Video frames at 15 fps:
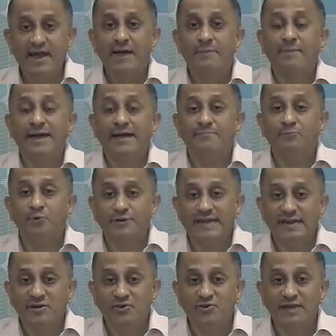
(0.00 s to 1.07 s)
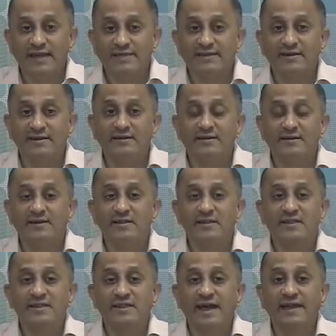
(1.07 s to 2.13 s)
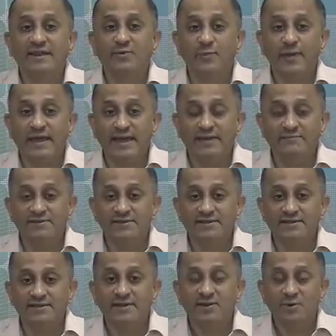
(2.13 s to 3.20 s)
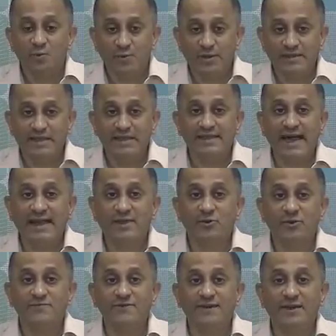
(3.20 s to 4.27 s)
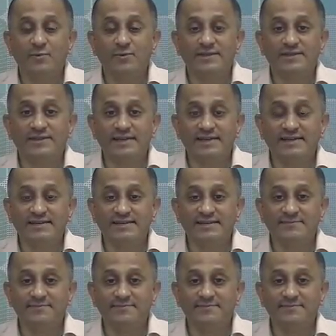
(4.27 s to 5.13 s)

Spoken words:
by putting together sine waves with these angular frequencies.